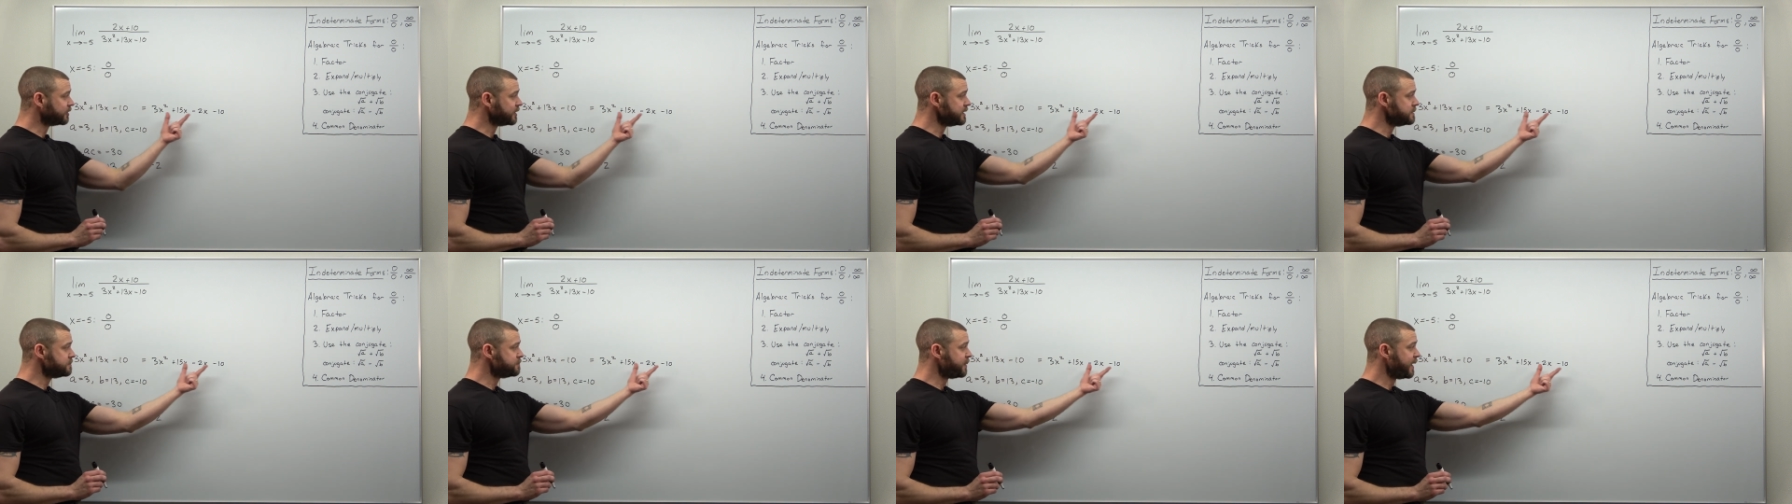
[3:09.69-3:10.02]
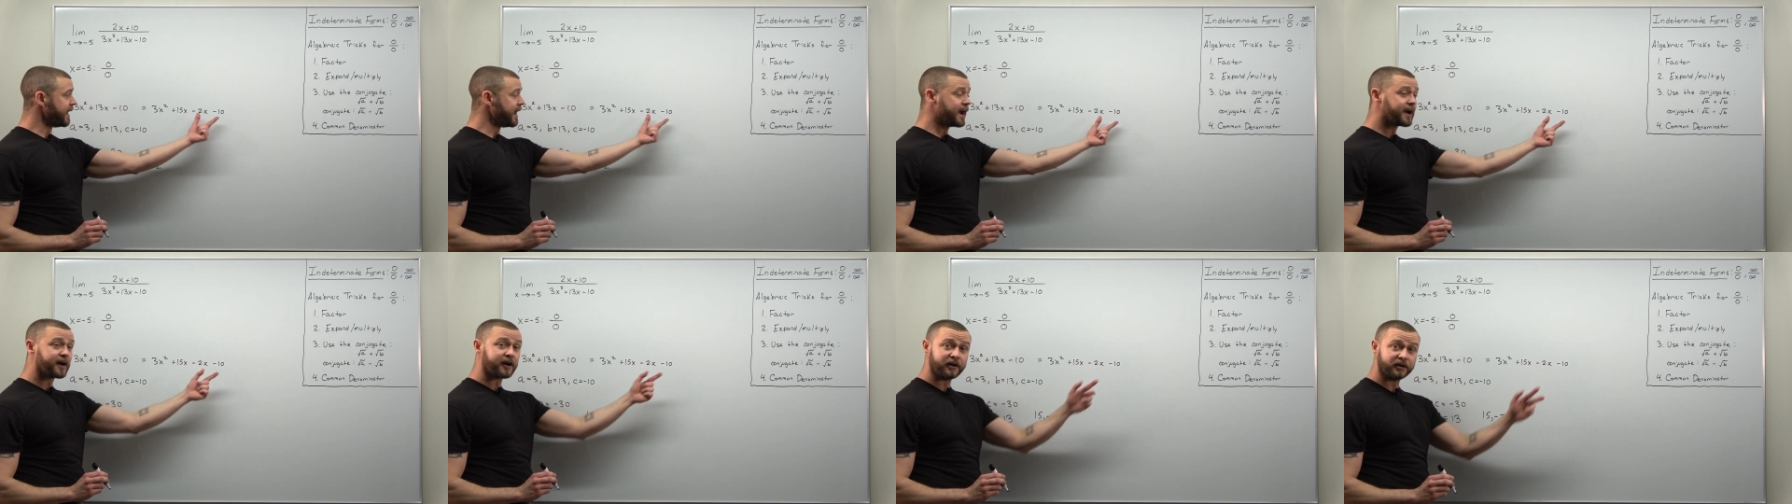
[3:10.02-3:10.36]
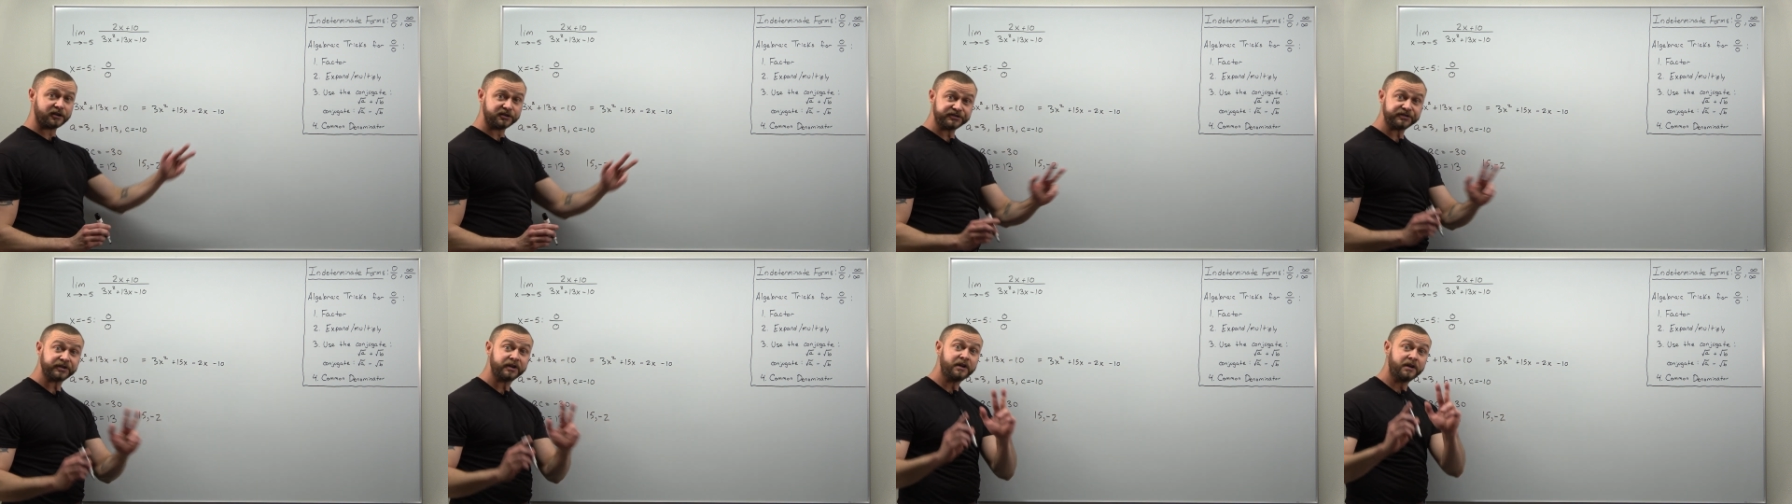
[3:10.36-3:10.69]
in
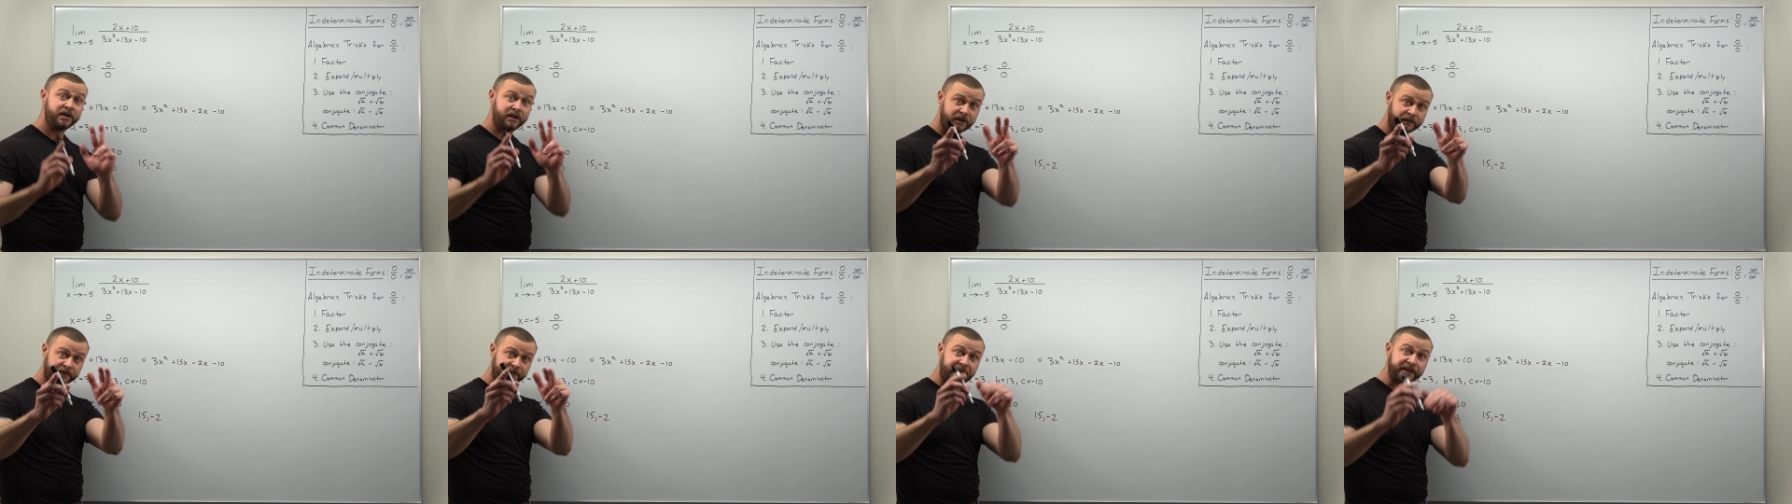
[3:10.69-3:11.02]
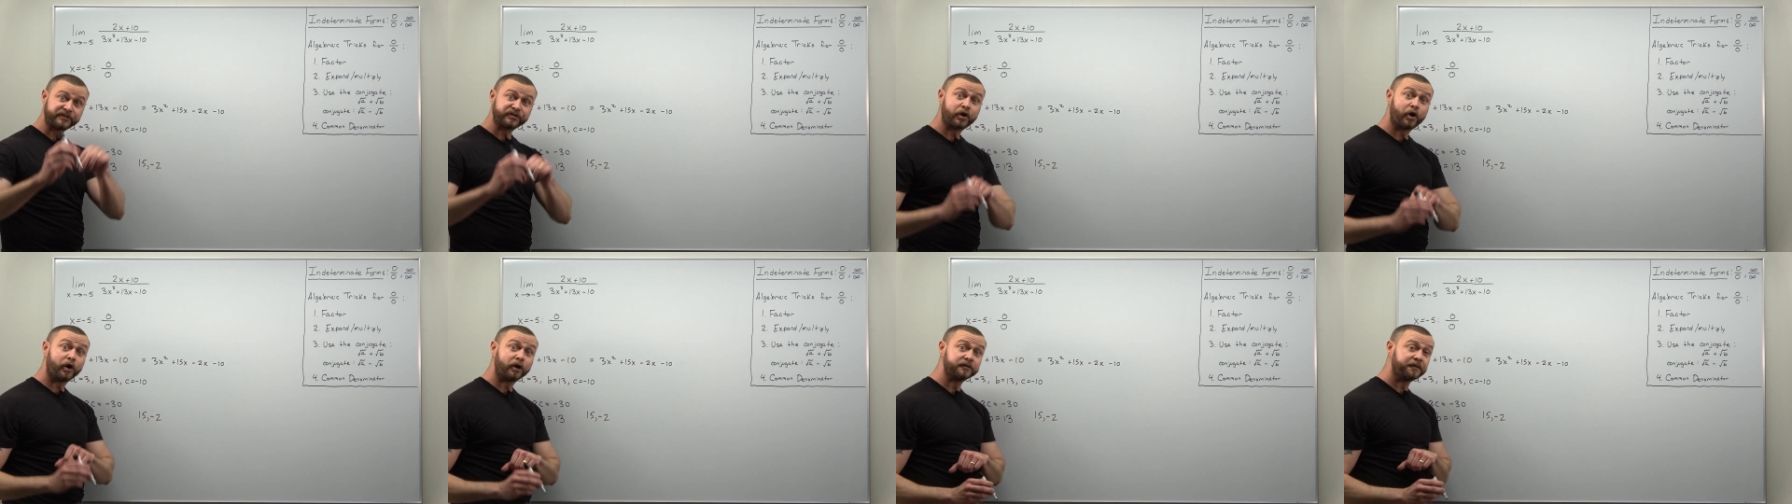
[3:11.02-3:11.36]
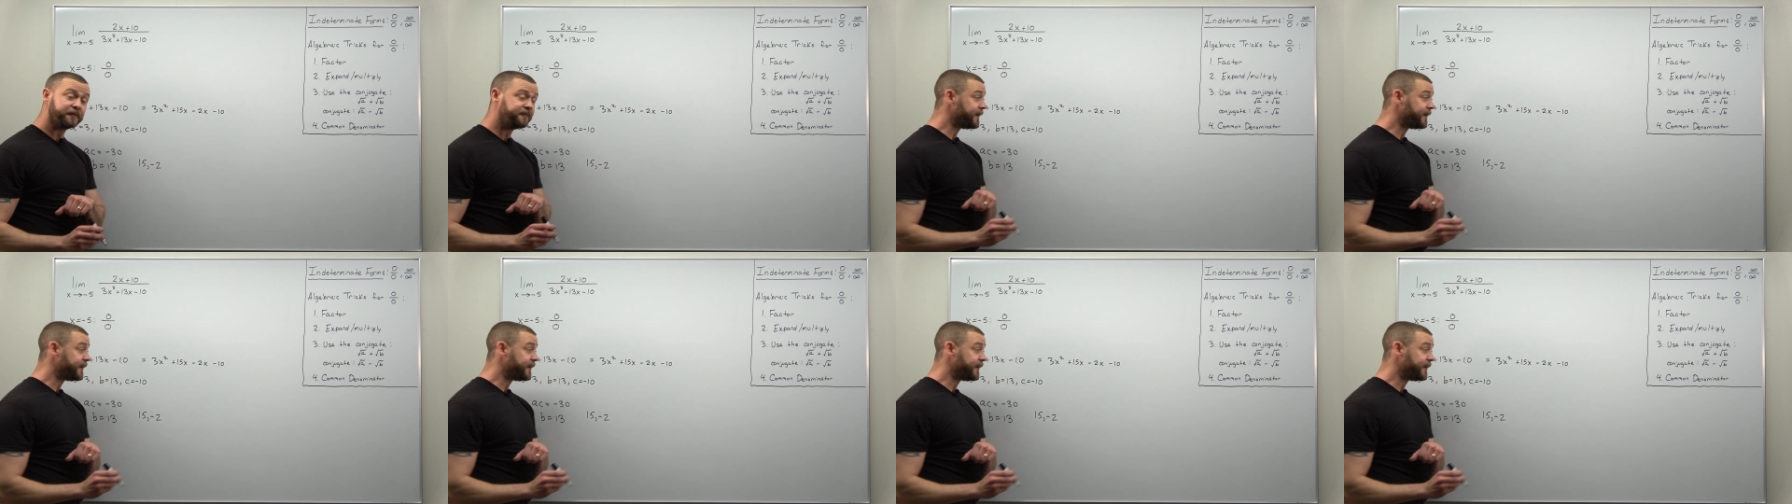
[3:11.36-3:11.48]
pairs. That's called